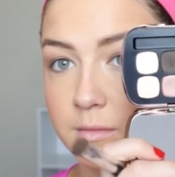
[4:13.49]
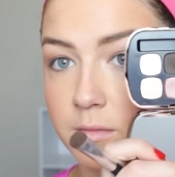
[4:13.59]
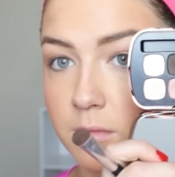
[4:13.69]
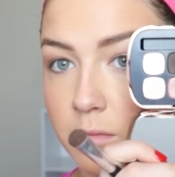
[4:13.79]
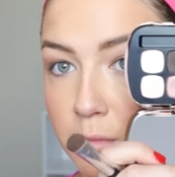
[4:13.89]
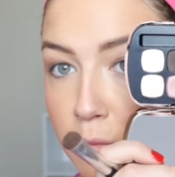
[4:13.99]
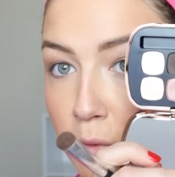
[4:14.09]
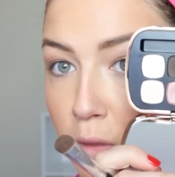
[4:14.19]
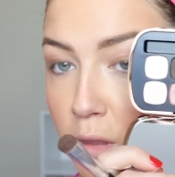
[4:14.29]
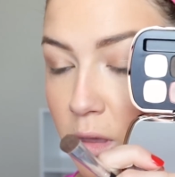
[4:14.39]

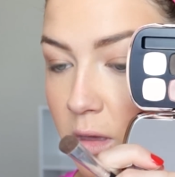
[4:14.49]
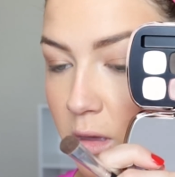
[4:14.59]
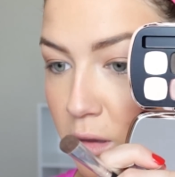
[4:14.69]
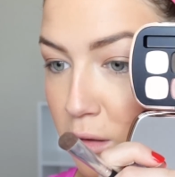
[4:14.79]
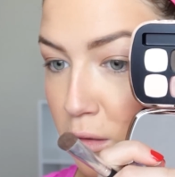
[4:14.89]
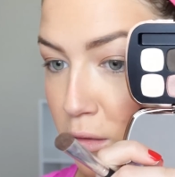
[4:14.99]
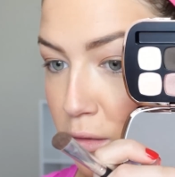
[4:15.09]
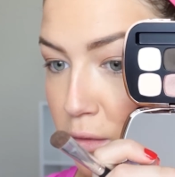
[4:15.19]
No one is speaking in this clip.